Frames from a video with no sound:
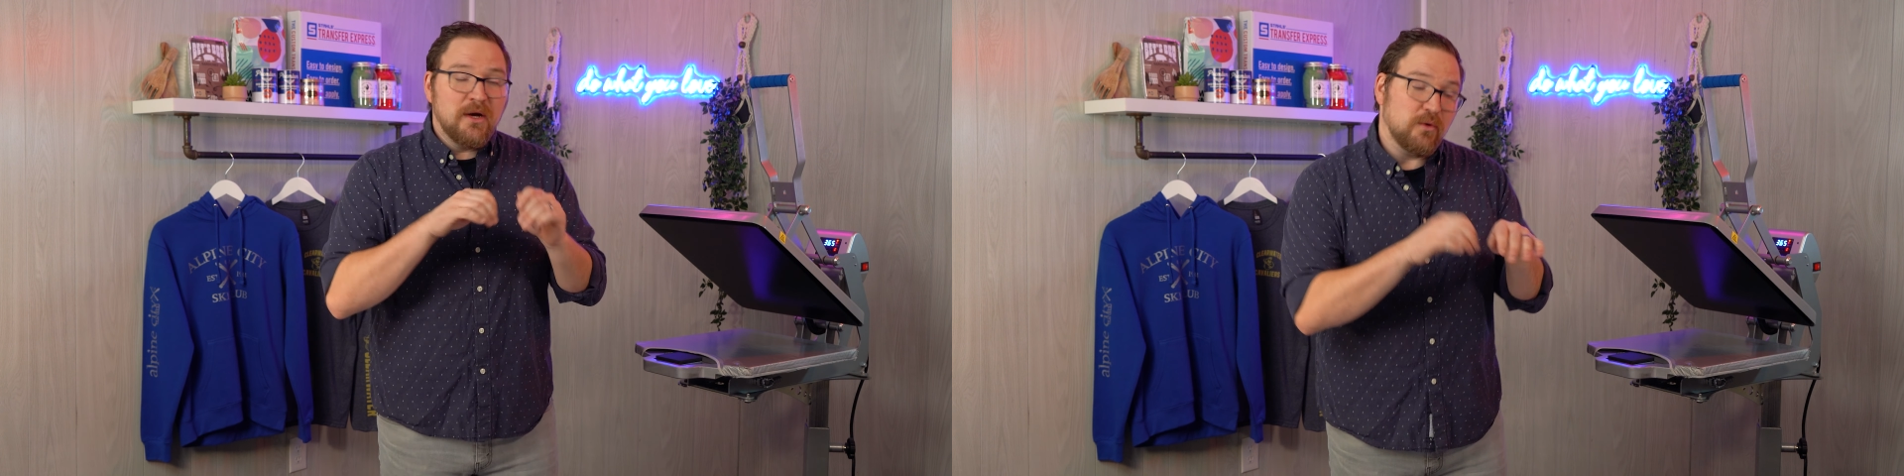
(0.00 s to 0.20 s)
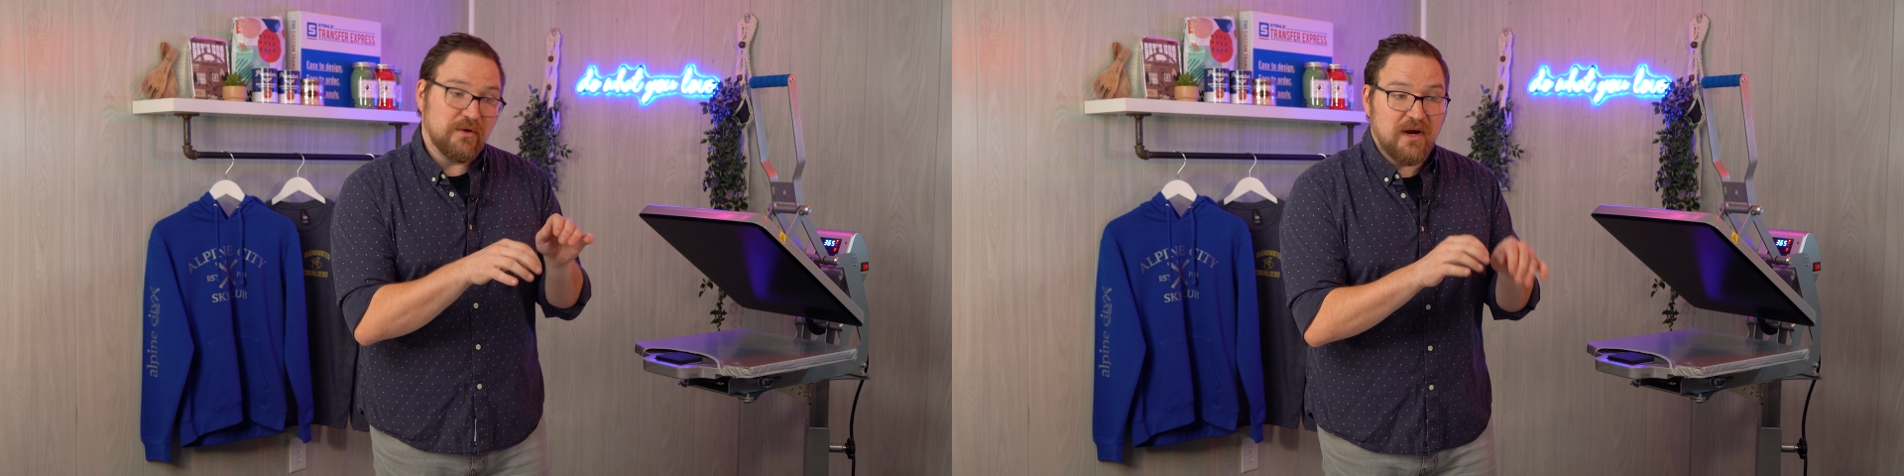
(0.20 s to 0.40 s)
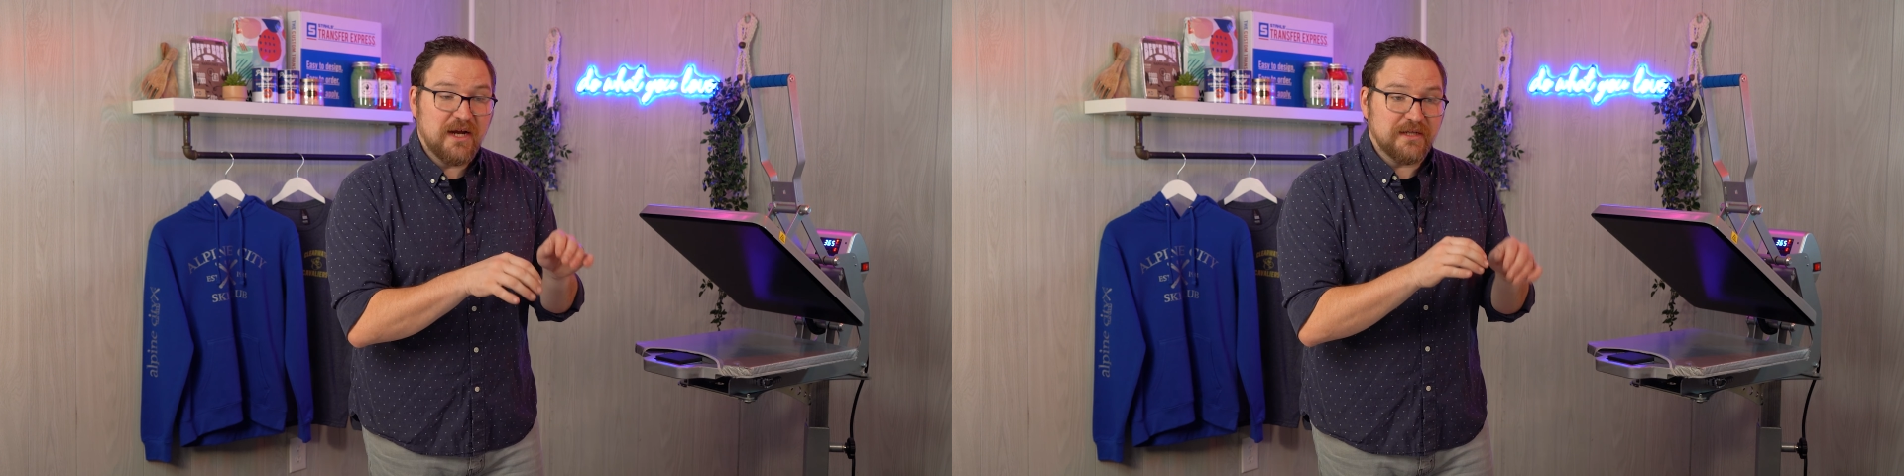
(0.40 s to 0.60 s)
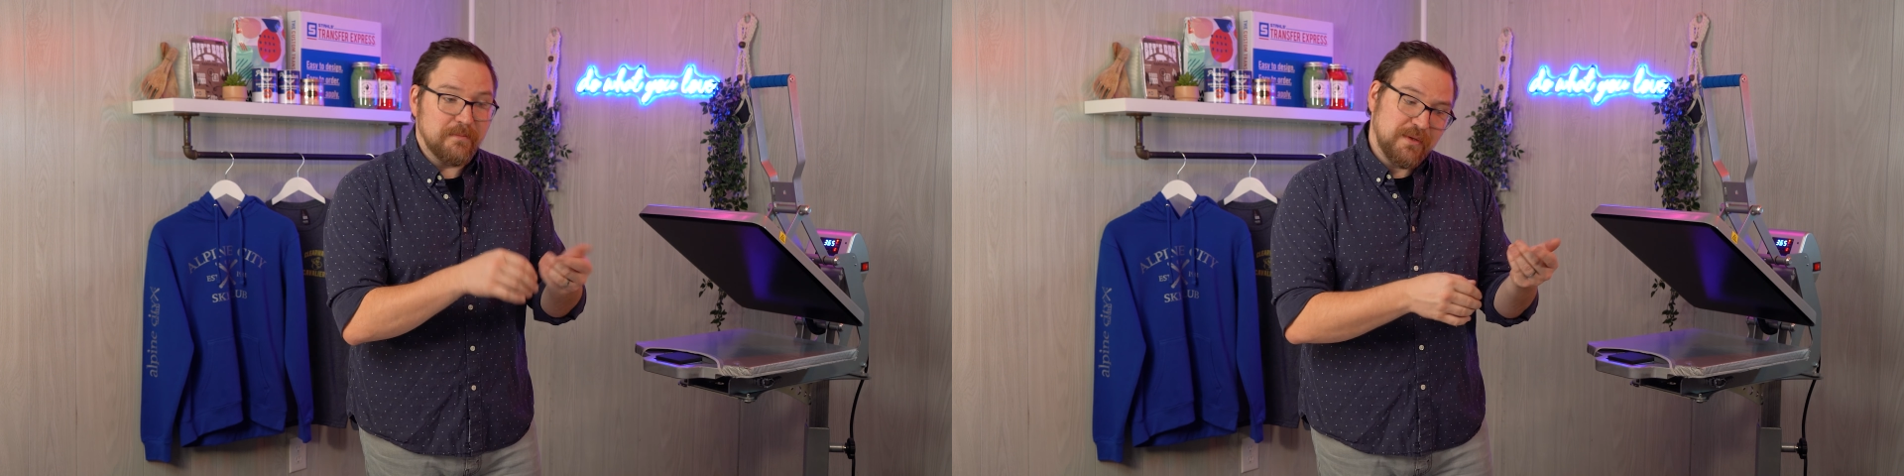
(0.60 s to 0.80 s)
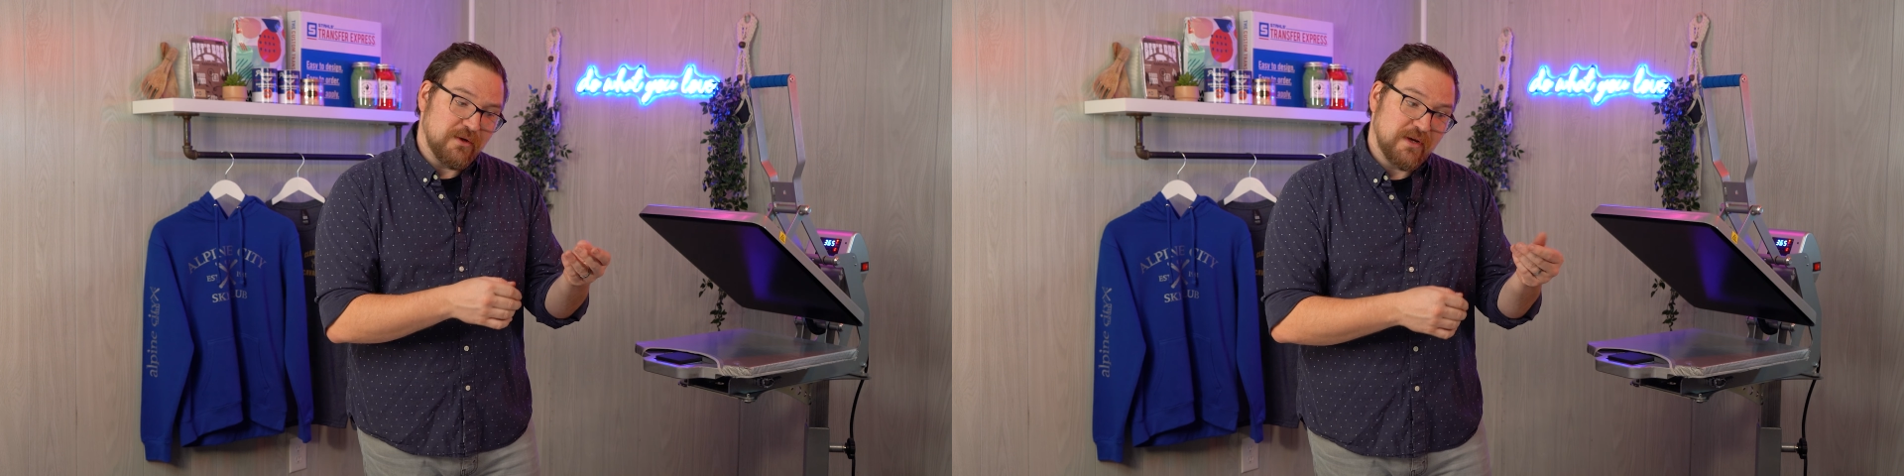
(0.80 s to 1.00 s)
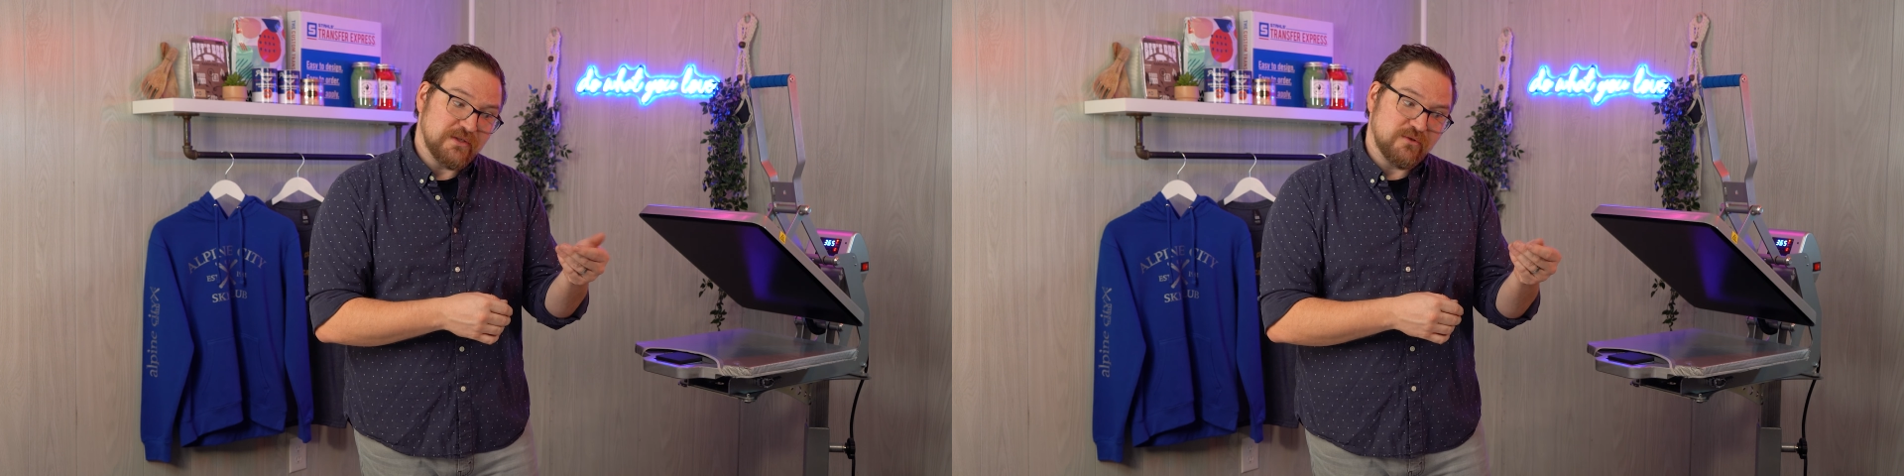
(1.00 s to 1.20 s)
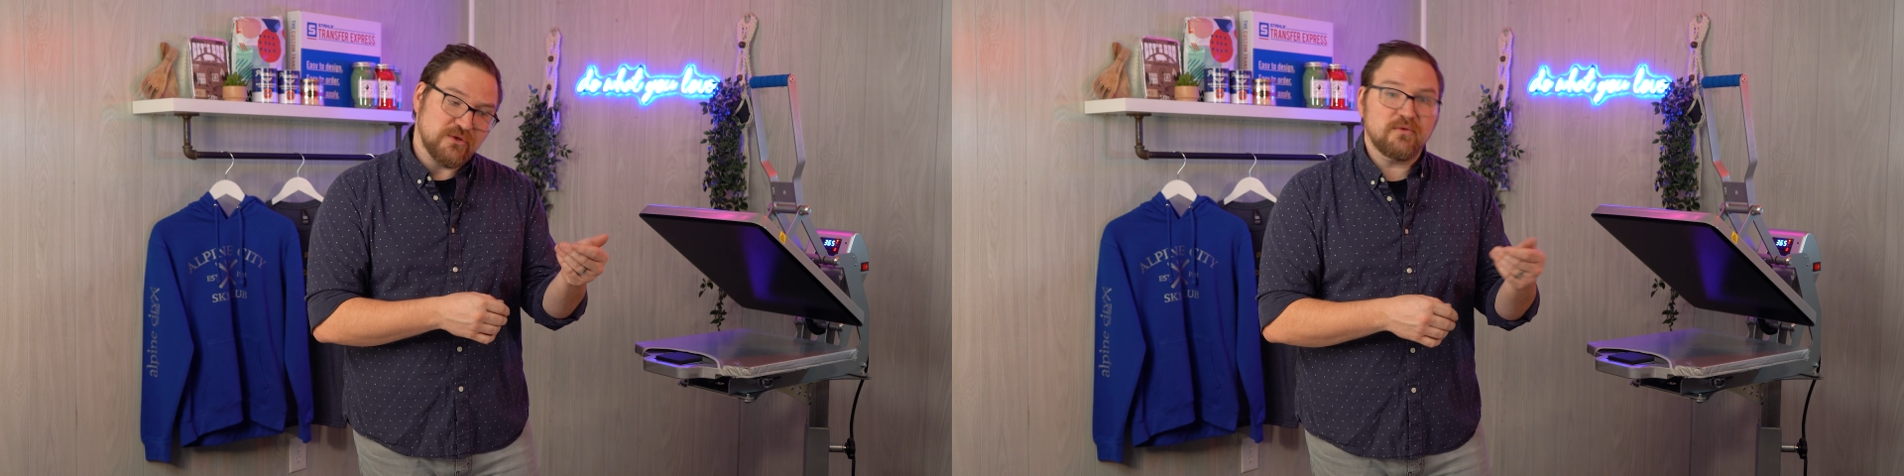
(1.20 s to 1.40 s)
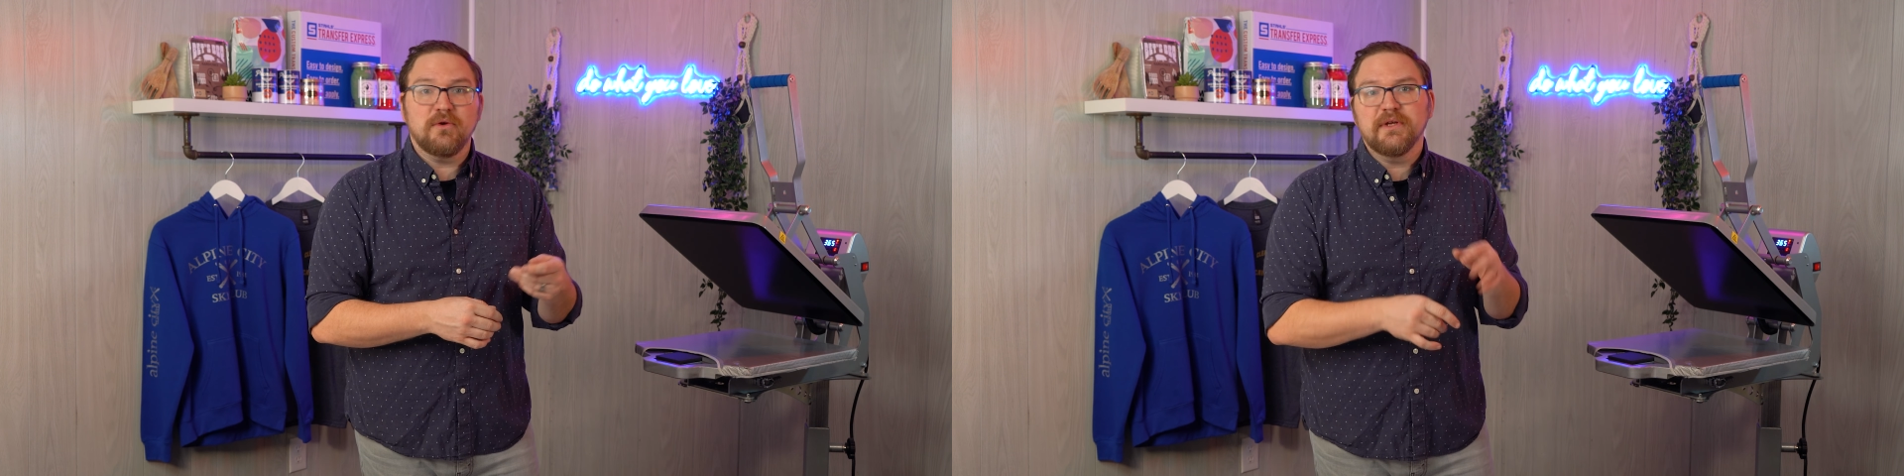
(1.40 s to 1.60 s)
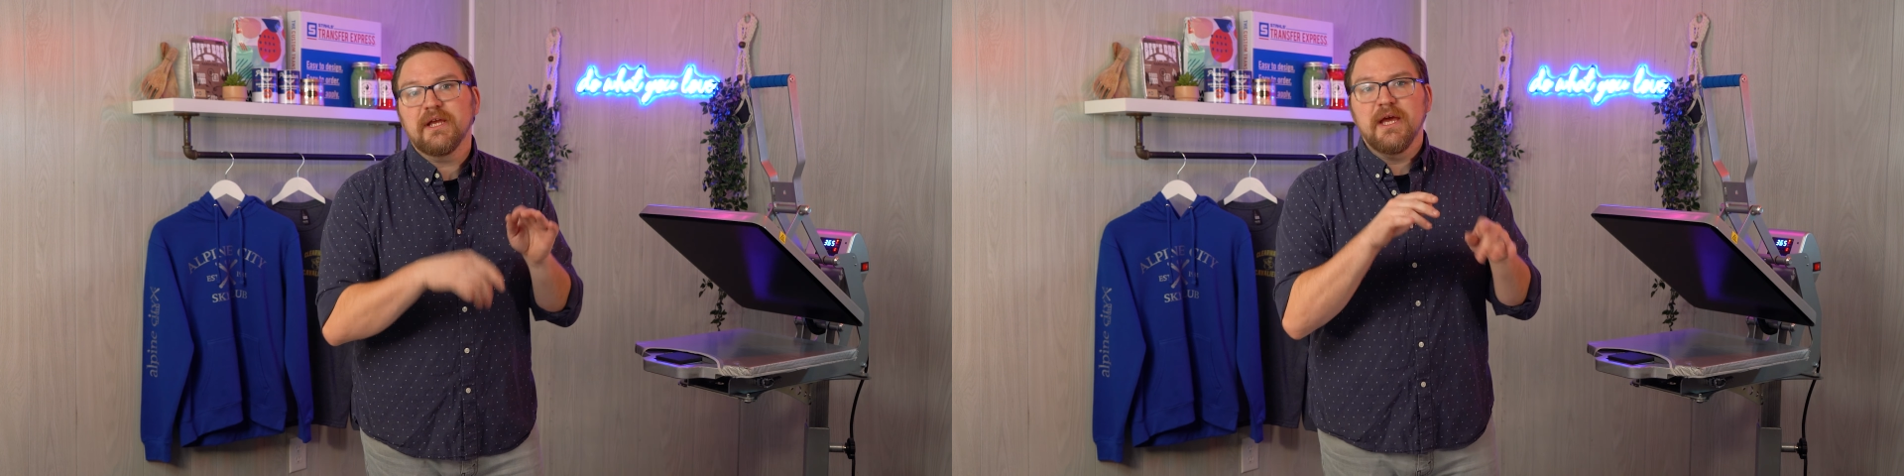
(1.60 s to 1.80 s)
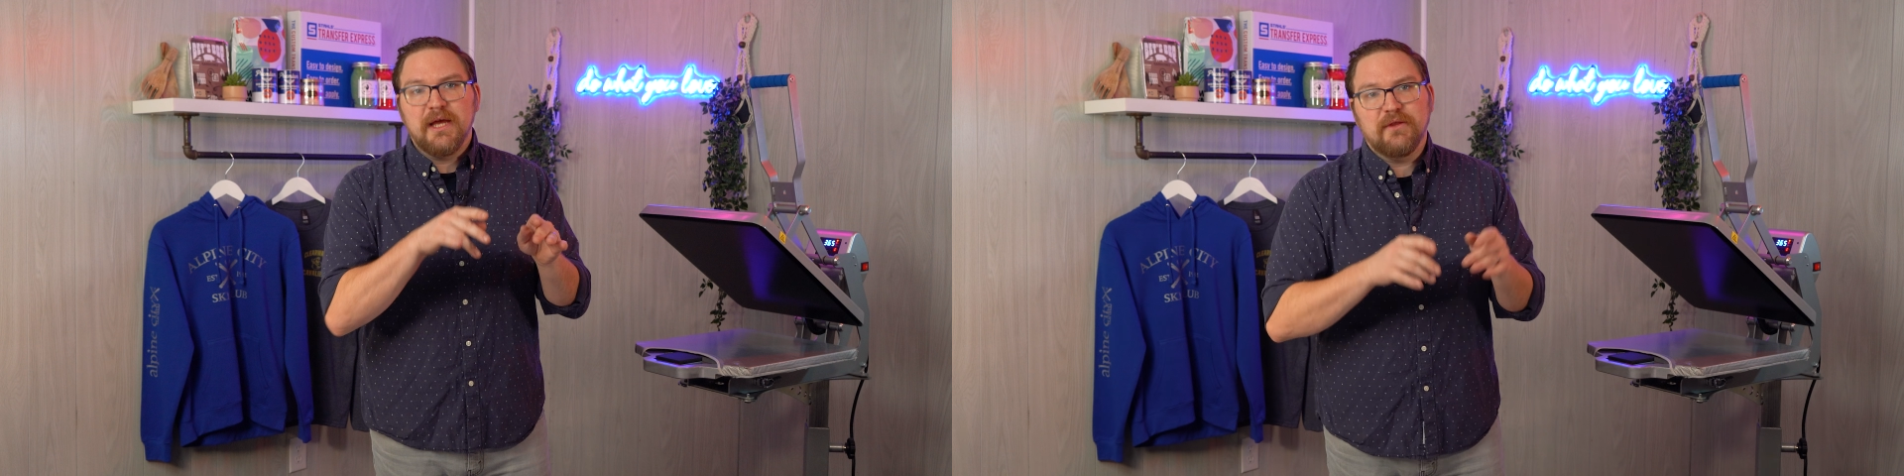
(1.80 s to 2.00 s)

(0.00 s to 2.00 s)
or they're on a computer as they're scrolling